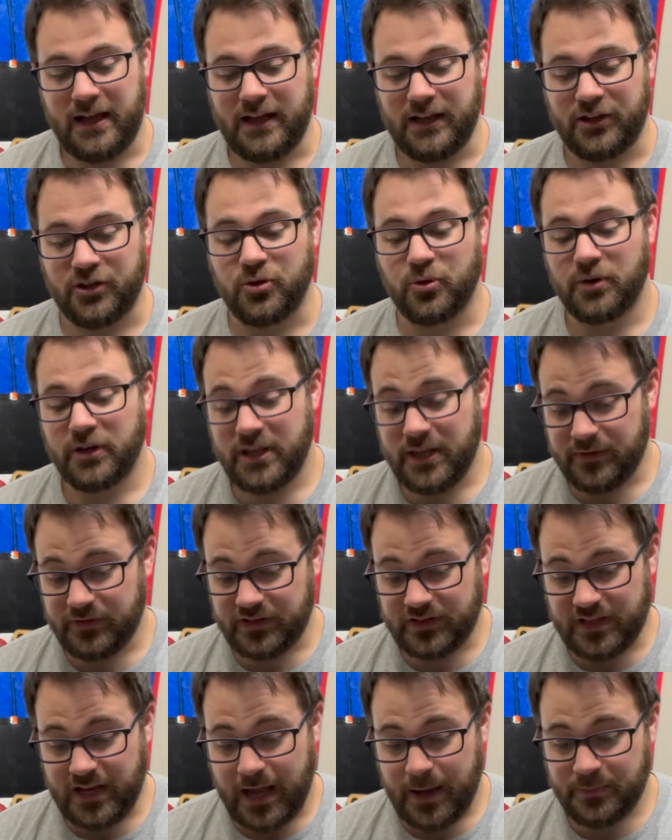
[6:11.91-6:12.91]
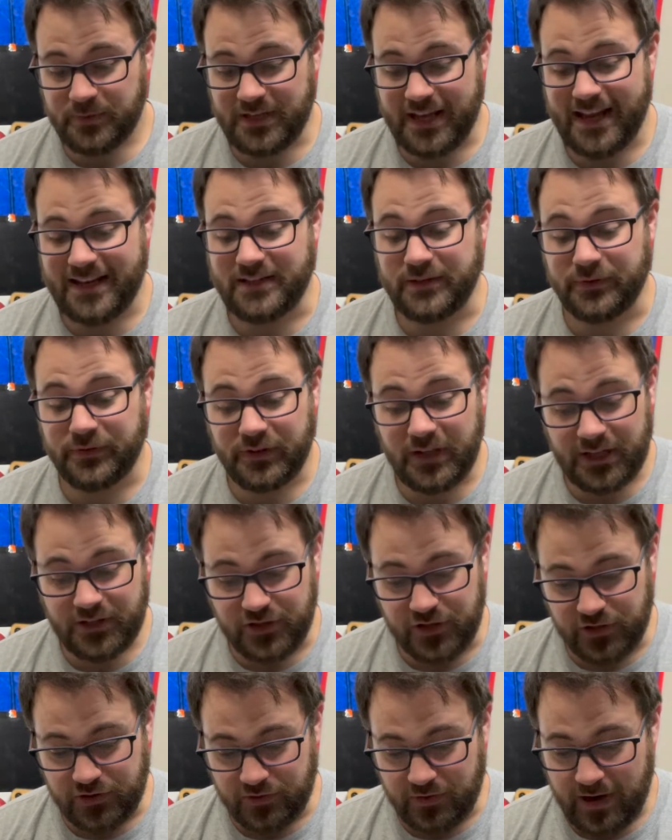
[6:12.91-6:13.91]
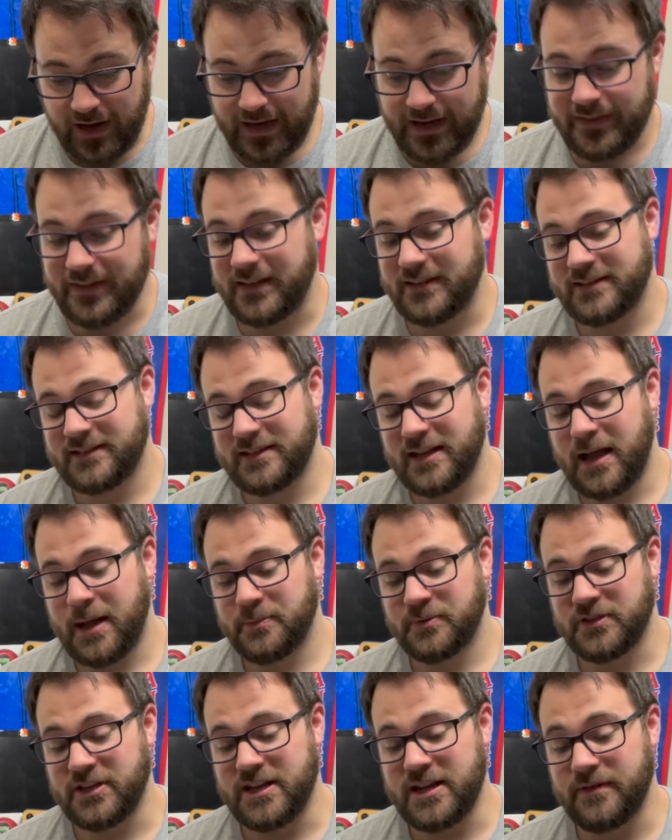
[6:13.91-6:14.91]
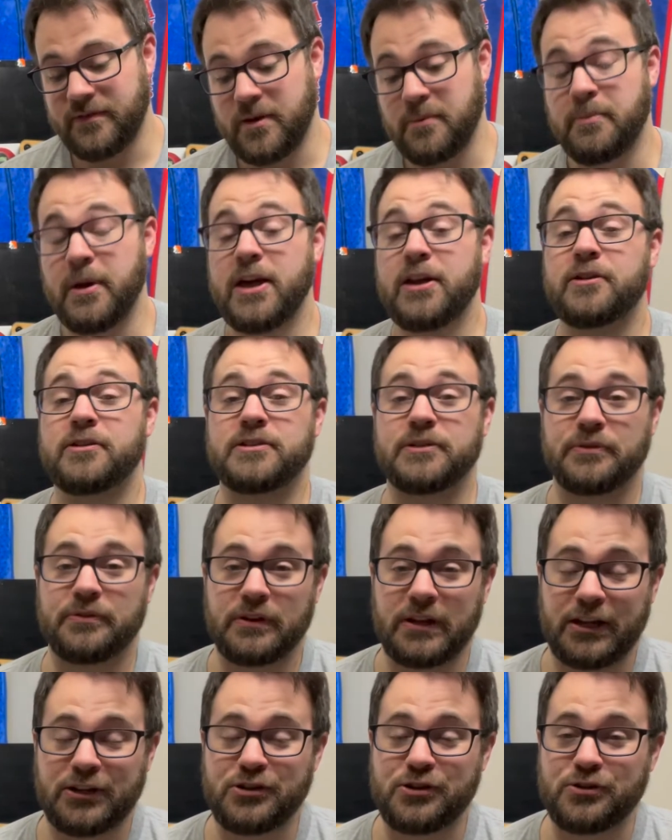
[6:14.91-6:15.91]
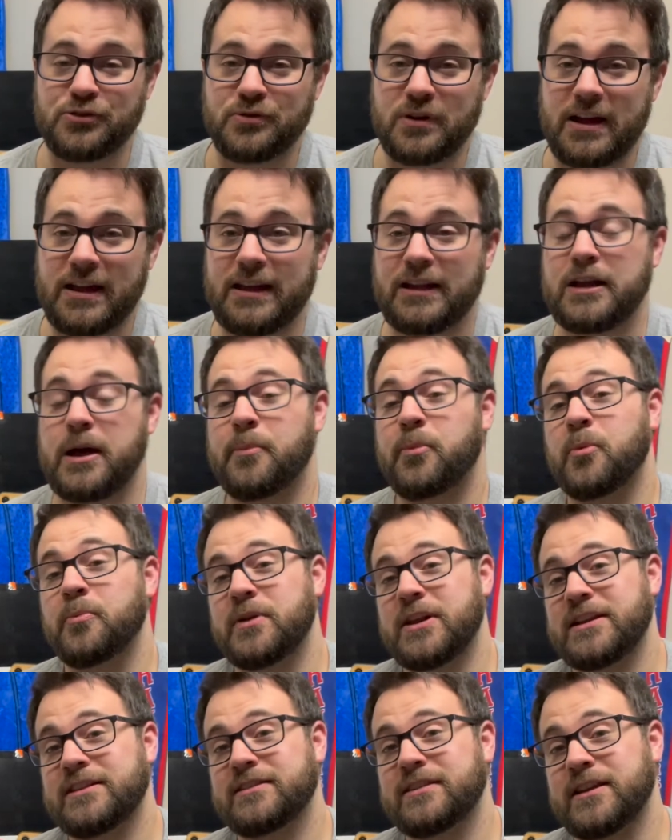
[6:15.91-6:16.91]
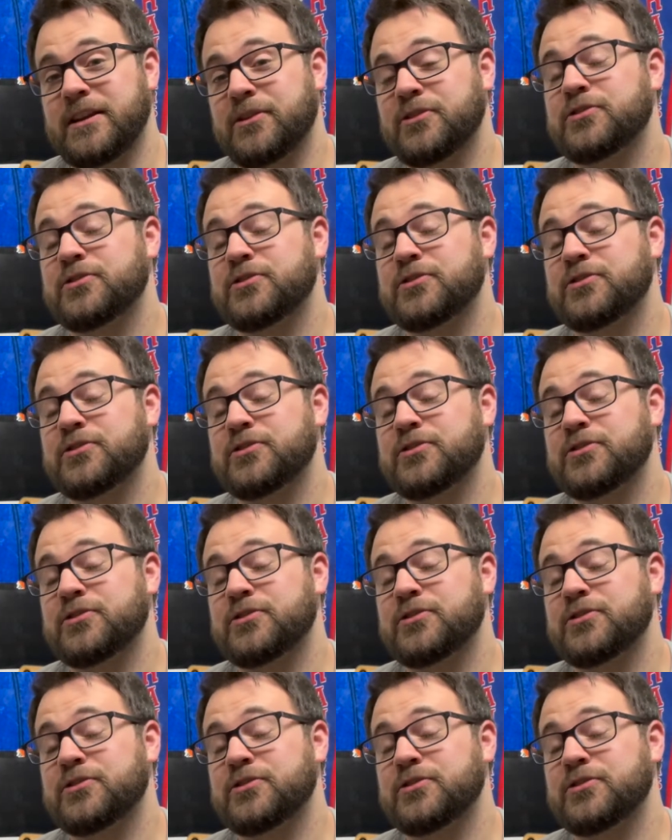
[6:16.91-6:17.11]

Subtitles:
Georgiev stops a deflection try and then stops an even better deflection try a couple minutes later.